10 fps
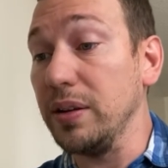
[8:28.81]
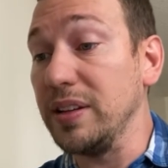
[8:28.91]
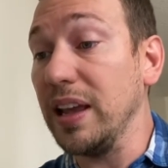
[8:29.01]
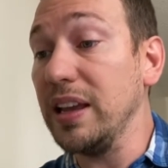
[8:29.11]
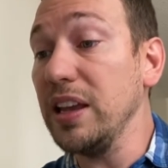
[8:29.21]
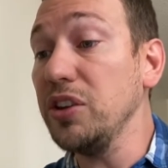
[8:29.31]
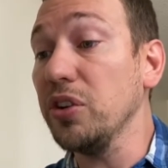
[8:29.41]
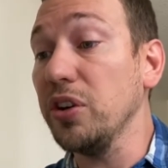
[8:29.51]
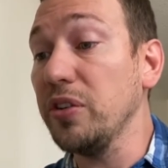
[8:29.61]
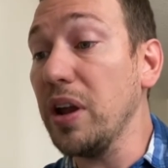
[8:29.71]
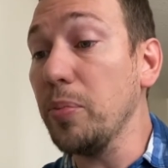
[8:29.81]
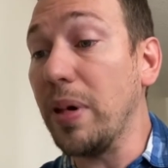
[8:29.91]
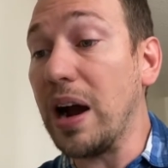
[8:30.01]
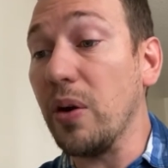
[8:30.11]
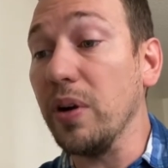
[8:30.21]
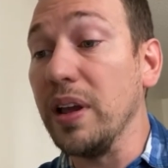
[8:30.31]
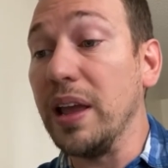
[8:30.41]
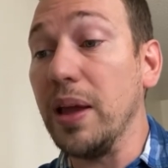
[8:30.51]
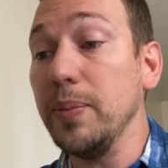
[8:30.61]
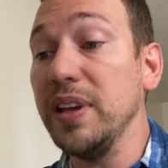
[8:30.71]
taken your great power
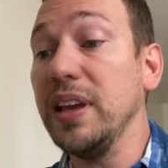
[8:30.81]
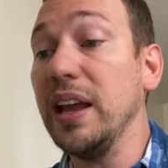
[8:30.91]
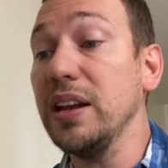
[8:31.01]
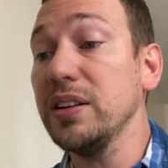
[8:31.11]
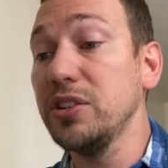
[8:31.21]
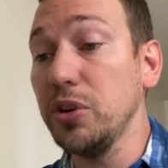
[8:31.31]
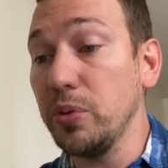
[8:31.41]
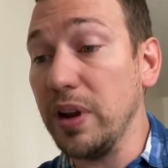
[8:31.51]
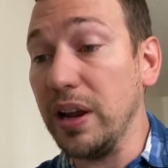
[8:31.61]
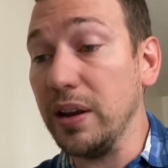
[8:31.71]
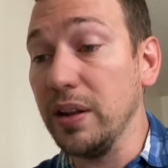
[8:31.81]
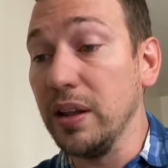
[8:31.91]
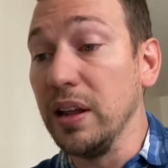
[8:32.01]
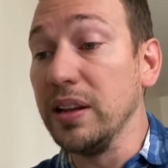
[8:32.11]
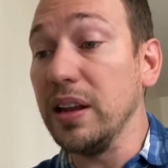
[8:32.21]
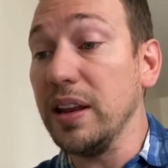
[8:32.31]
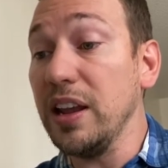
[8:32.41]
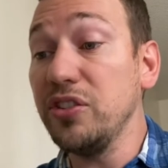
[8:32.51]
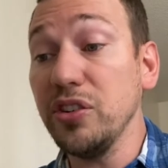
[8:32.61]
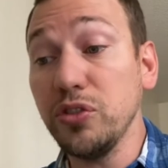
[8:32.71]
and began to reign. The
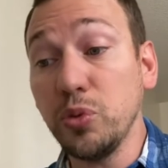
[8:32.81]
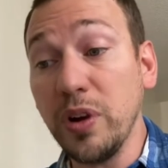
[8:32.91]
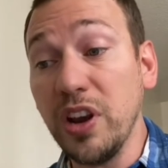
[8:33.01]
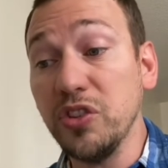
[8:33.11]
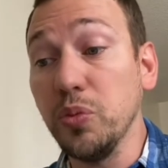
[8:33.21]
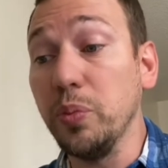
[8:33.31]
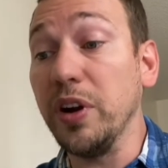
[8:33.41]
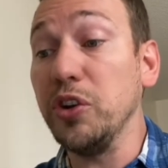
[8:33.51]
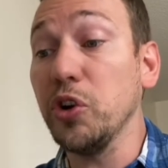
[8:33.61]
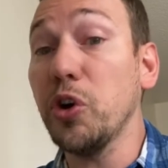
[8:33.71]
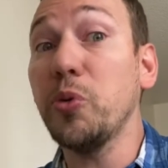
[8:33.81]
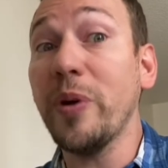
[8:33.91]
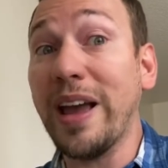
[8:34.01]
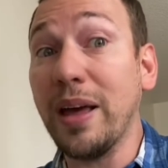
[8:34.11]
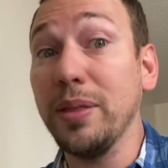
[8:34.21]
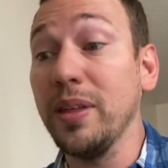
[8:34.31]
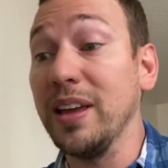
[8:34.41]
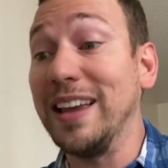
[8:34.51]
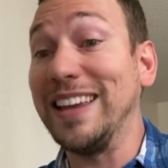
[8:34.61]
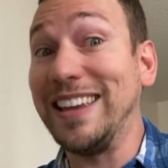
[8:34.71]
nations raged, but your wrath
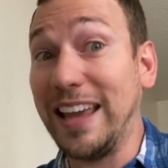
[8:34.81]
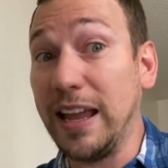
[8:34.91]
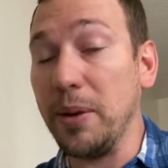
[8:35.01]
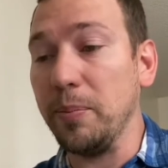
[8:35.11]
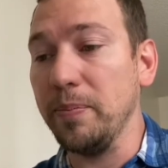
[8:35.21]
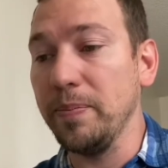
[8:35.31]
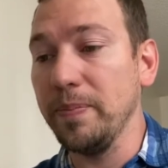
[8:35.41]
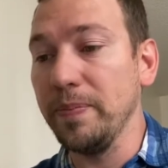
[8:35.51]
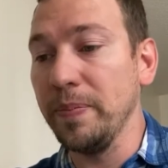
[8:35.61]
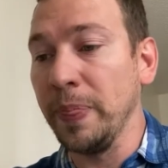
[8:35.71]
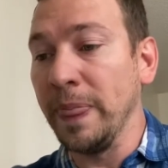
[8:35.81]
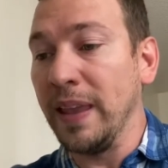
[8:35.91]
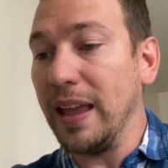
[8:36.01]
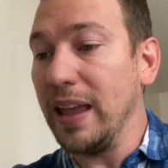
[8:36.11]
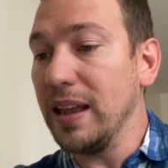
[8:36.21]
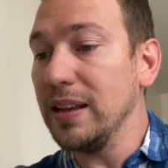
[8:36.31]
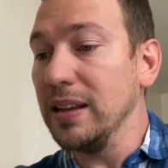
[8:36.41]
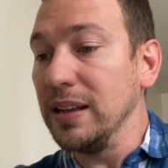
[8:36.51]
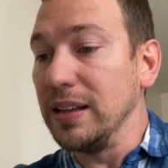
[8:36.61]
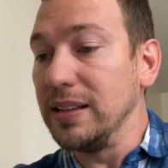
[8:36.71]
came, and
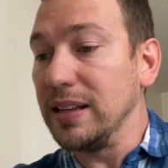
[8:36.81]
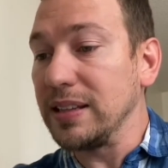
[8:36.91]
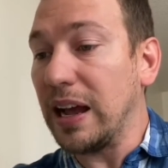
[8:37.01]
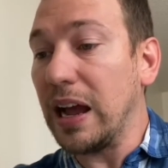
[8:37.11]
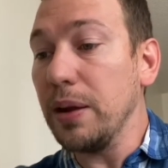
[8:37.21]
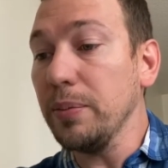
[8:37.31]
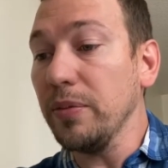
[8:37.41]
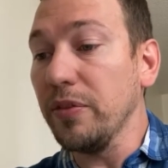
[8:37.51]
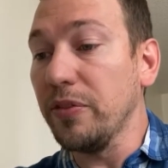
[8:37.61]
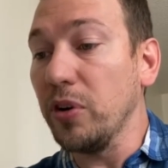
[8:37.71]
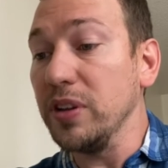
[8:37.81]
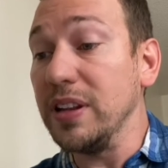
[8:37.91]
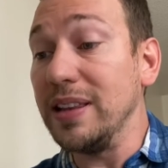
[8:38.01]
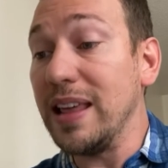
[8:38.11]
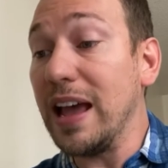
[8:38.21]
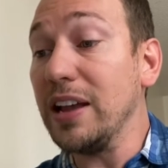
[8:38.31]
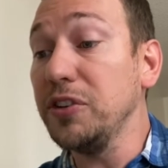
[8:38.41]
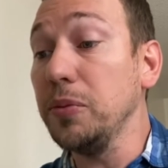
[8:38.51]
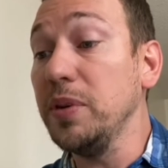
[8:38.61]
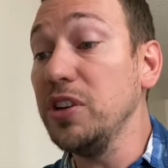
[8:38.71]
the time for the dead
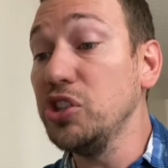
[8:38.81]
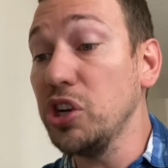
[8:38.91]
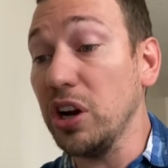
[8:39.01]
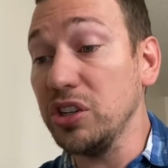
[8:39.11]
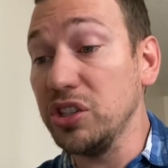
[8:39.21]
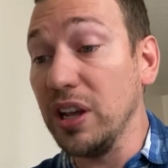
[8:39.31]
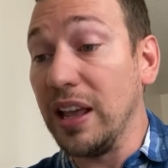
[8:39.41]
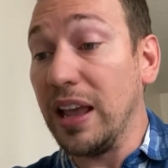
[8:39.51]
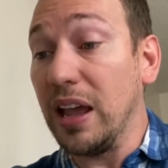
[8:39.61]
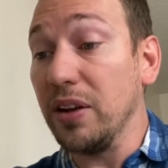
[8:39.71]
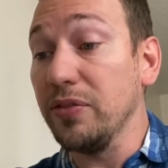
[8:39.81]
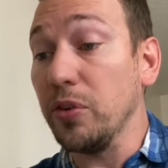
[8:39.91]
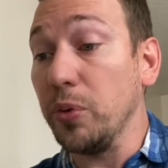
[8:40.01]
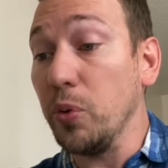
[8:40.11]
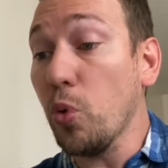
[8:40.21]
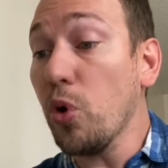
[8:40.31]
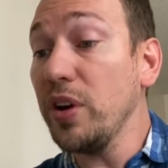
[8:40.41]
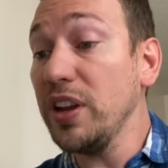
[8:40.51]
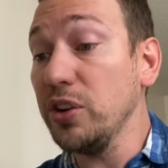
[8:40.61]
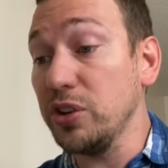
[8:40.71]
to be judged, and for
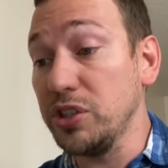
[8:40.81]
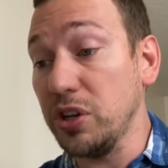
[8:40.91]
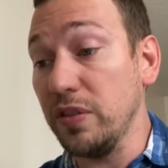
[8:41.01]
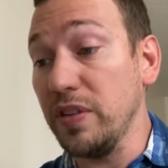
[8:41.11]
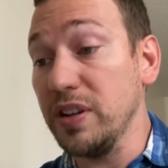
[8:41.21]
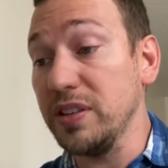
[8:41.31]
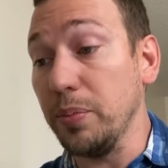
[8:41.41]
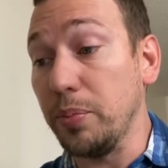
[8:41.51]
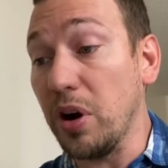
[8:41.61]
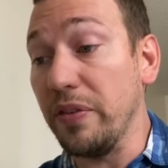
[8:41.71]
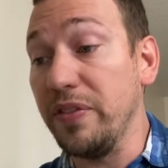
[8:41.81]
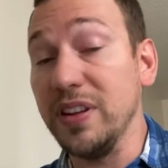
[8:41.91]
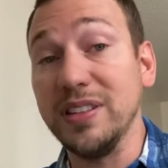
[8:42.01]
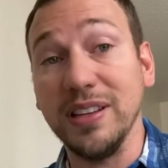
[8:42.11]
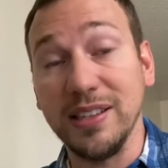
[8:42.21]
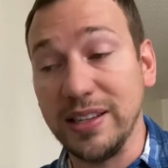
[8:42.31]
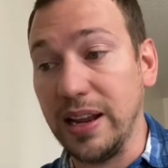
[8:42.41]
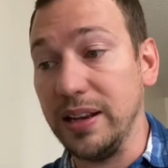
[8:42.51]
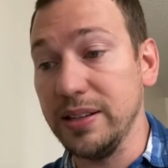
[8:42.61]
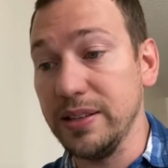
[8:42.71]
rewarding your servants and prophets and
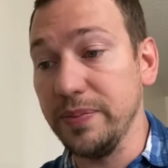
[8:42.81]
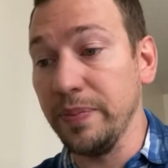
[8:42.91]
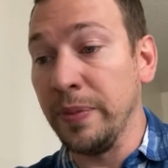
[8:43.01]
saints,